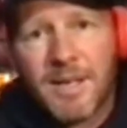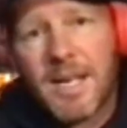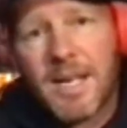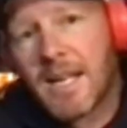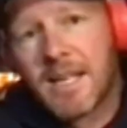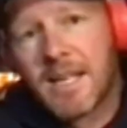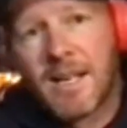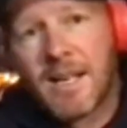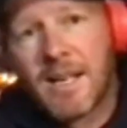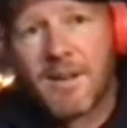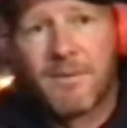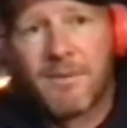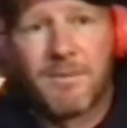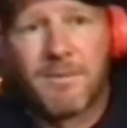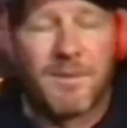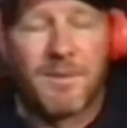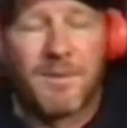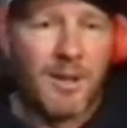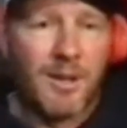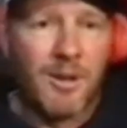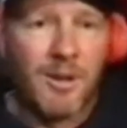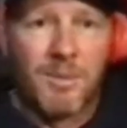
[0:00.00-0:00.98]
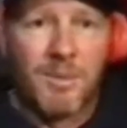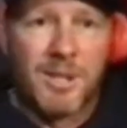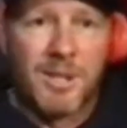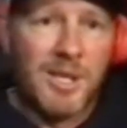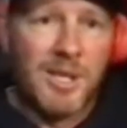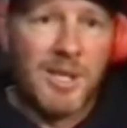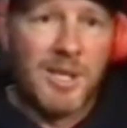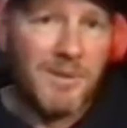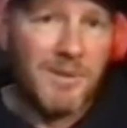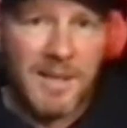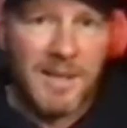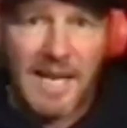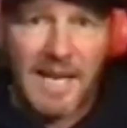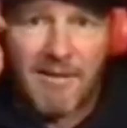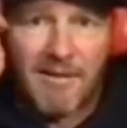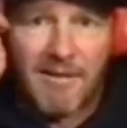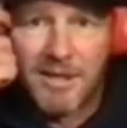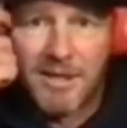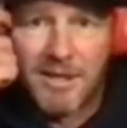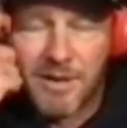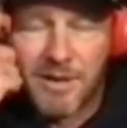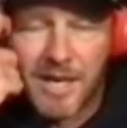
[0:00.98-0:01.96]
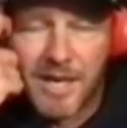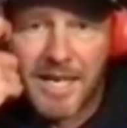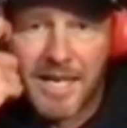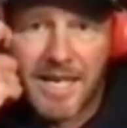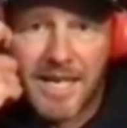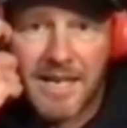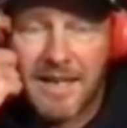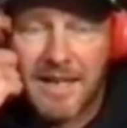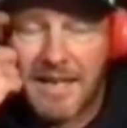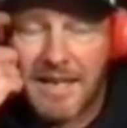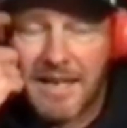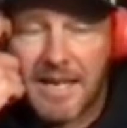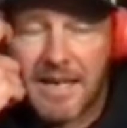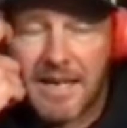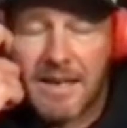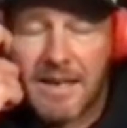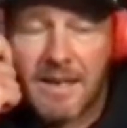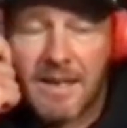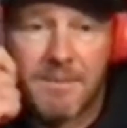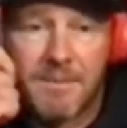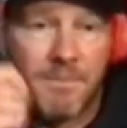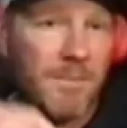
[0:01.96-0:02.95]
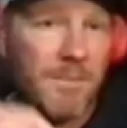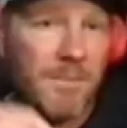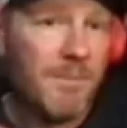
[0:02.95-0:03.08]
I got my stuff in the garage right here and I